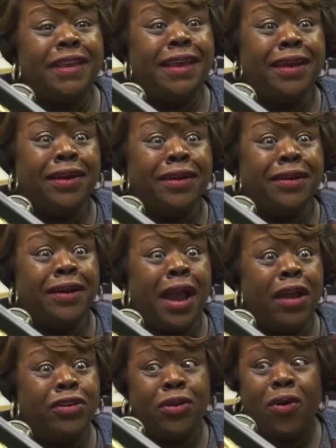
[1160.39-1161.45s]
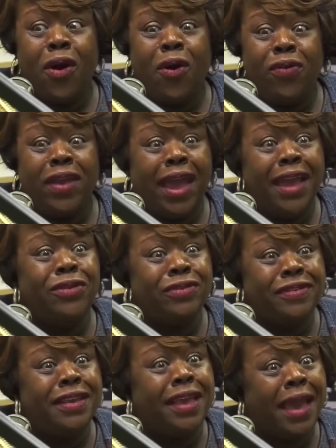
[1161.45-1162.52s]
much of it gifted or inherited,
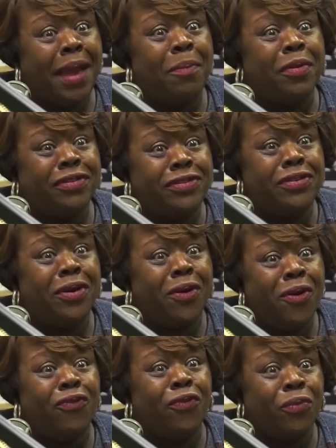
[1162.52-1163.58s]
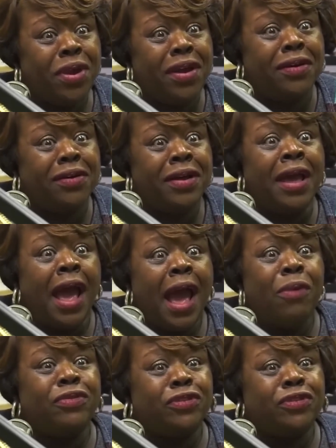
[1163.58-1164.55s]
pieces with stories behind them rather than